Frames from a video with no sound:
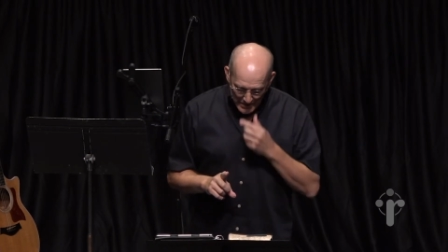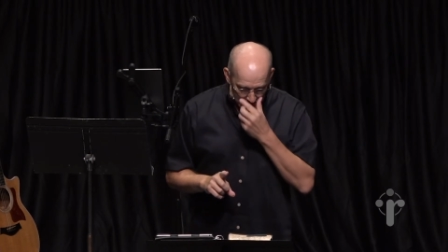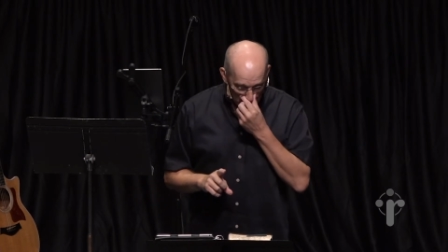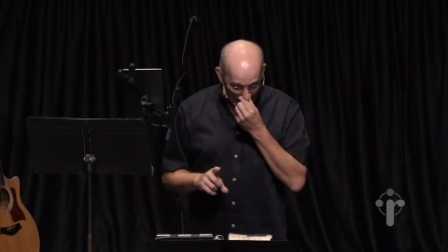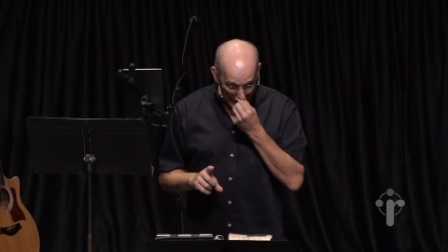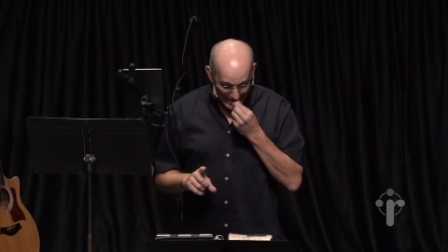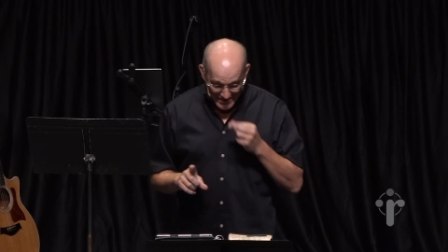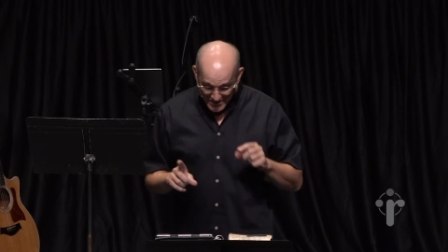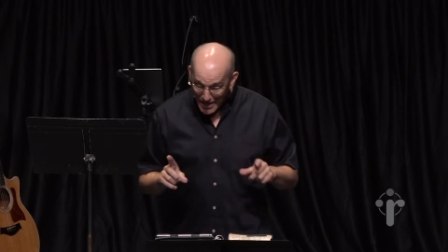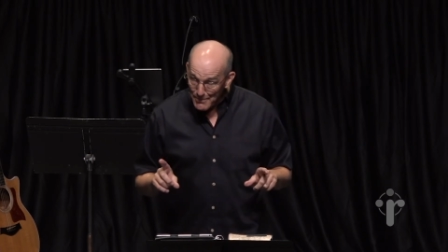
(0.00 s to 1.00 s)
So in
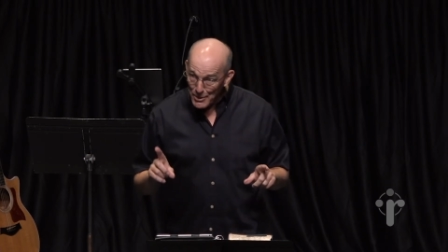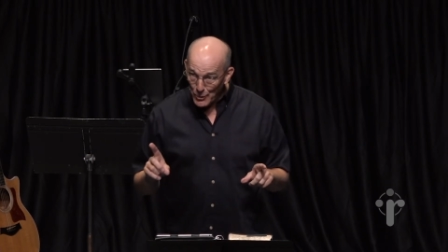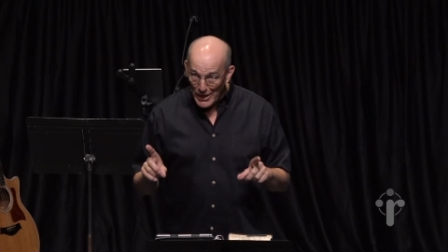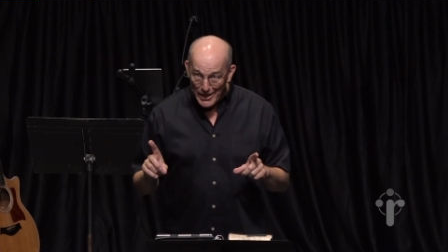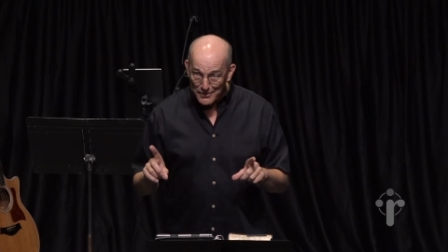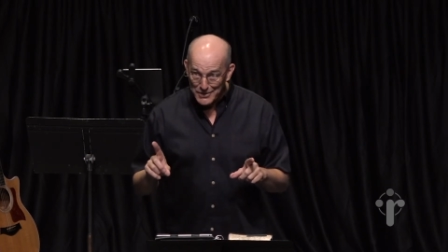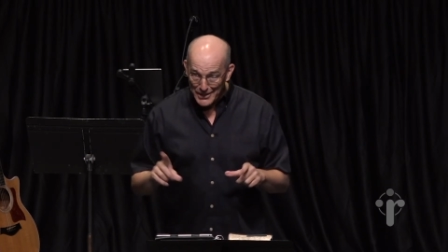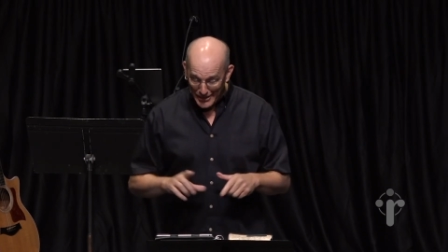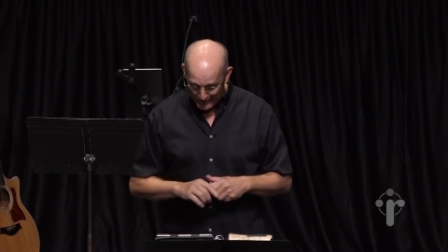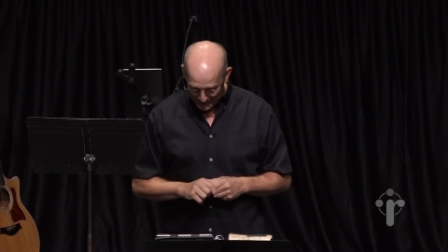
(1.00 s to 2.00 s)
this time that we have
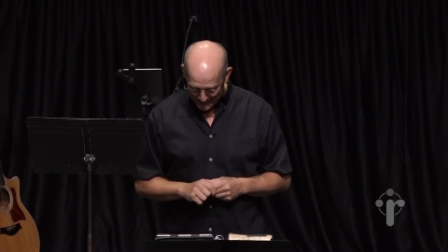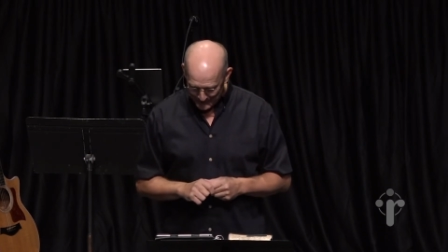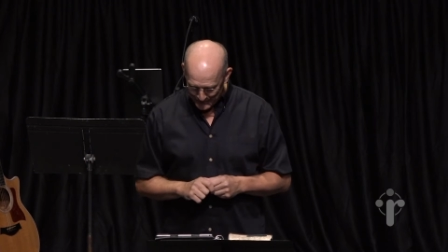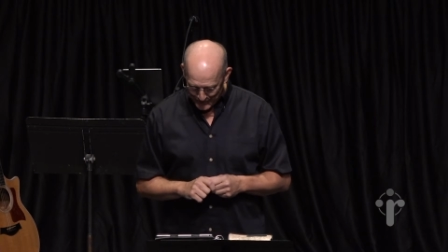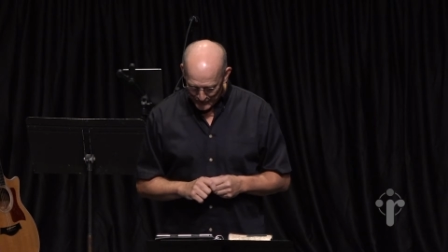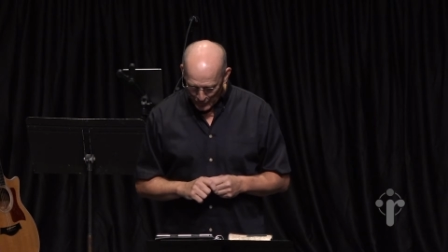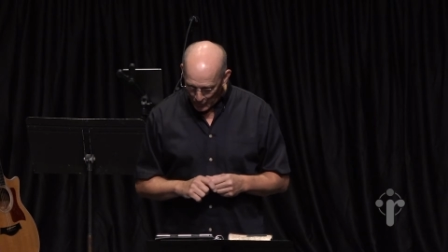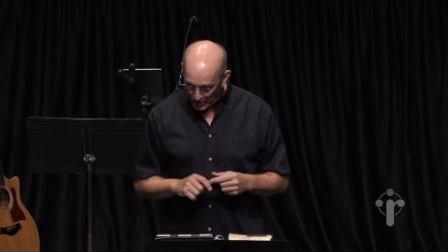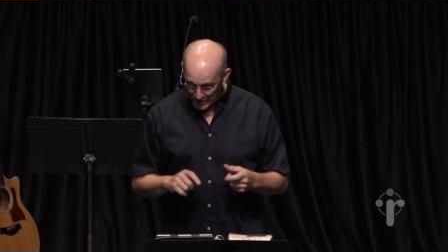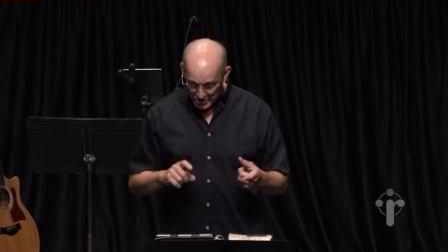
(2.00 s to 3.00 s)
together,
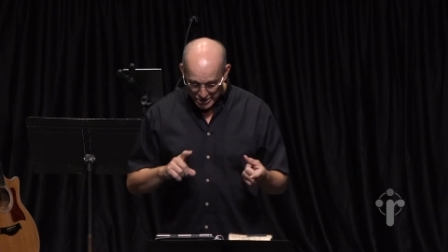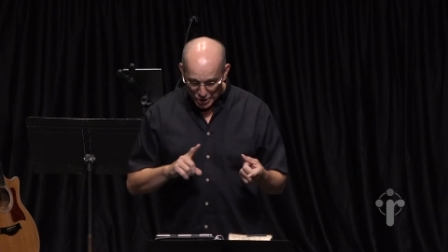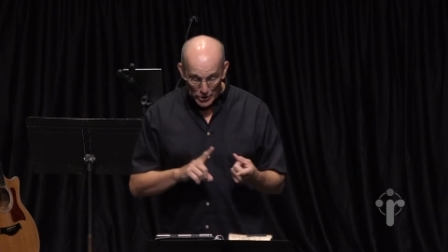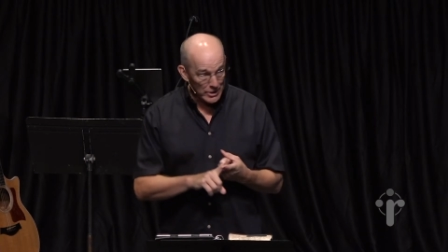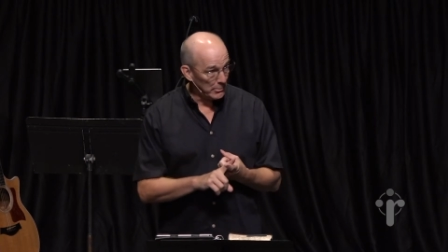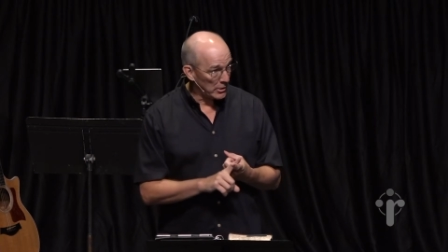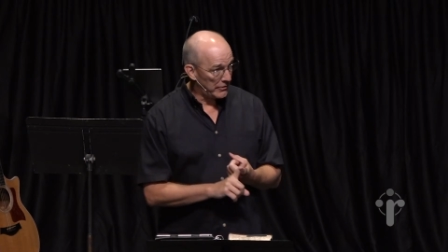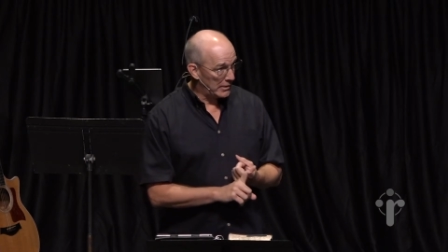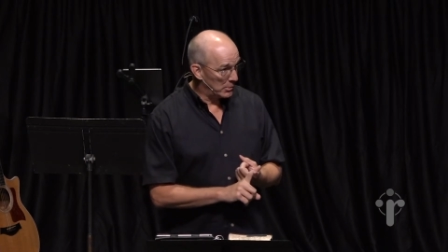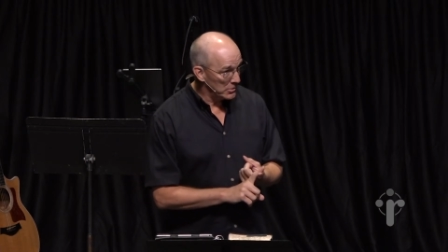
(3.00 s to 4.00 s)
we're going to start in the book of
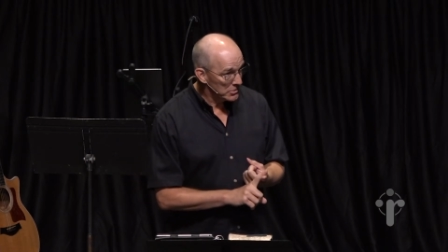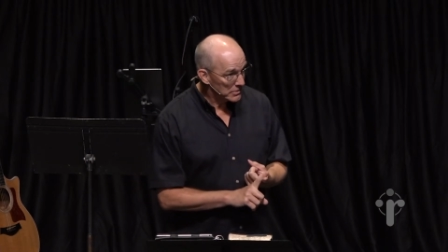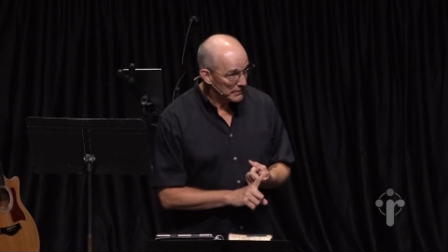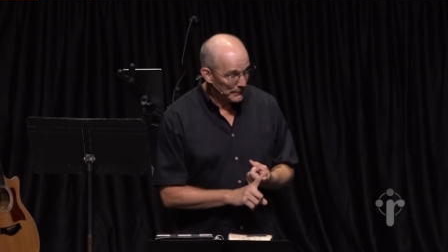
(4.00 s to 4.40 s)
Hebrews.